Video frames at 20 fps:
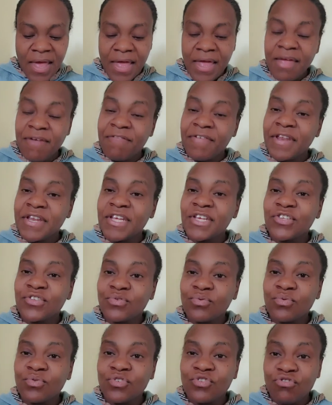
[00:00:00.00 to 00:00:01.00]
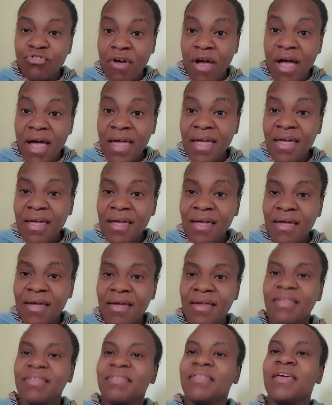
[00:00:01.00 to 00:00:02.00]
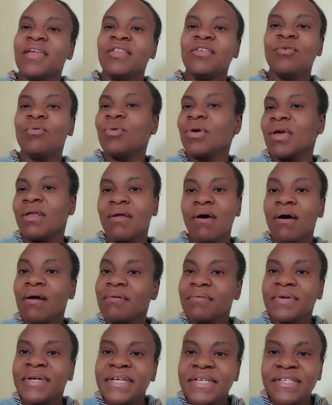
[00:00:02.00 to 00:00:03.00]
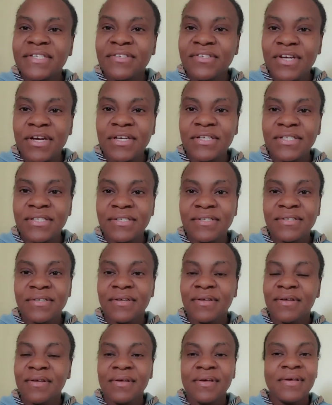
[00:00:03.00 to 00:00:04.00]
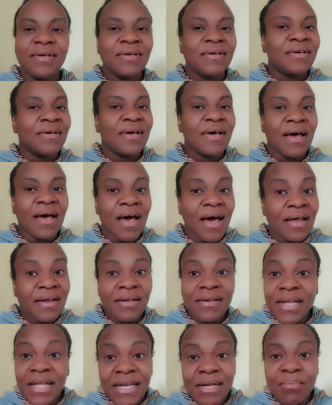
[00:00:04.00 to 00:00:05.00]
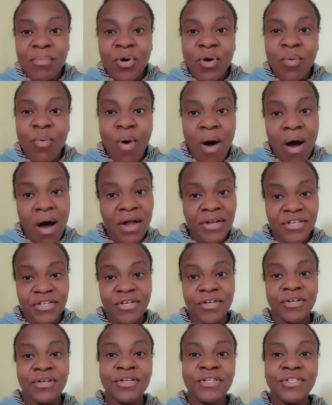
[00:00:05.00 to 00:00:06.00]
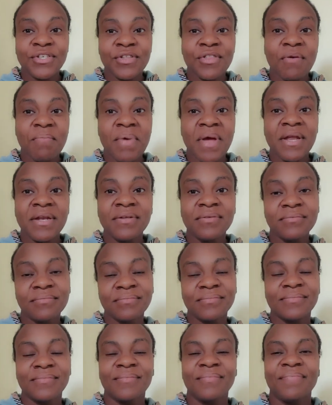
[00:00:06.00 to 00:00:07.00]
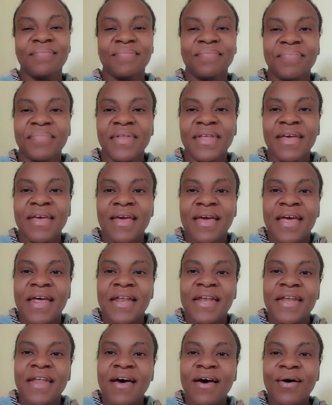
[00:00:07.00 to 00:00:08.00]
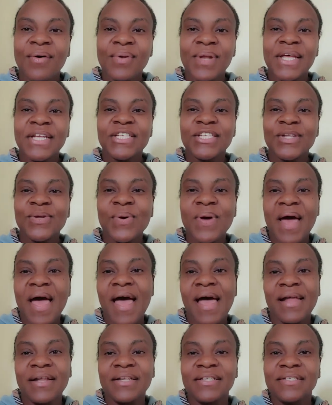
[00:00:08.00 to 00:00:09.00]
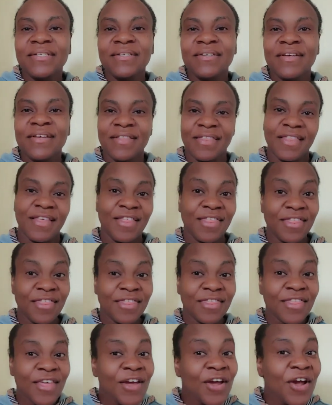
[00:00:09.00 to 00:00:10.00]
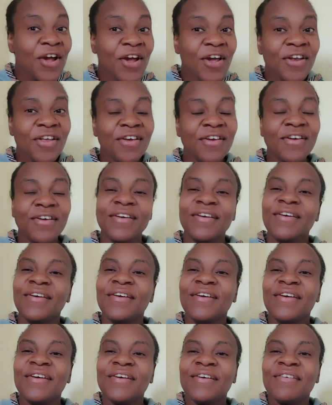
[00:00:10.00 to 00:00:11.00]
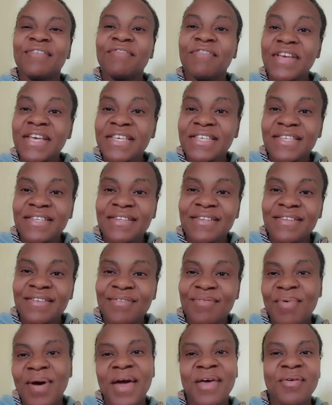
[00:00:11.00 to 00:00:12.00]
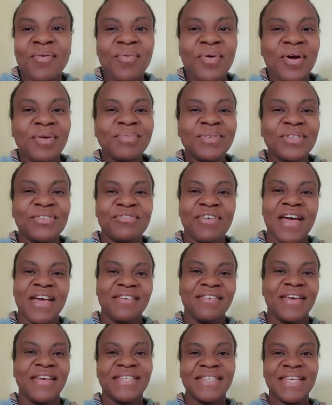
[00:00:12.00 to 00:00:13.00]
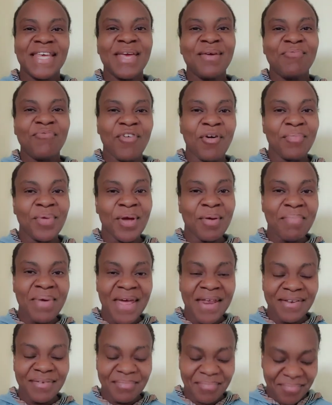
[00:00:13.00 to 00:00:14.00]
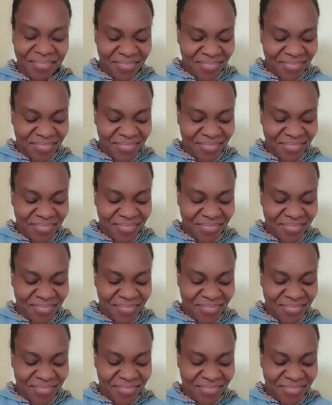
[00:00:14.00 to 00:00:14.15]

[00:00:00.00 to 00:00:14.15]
If it is too dry, then you can always just add a little more water to the bin. Now let's look at the third reason why the worms try to escape from your bin.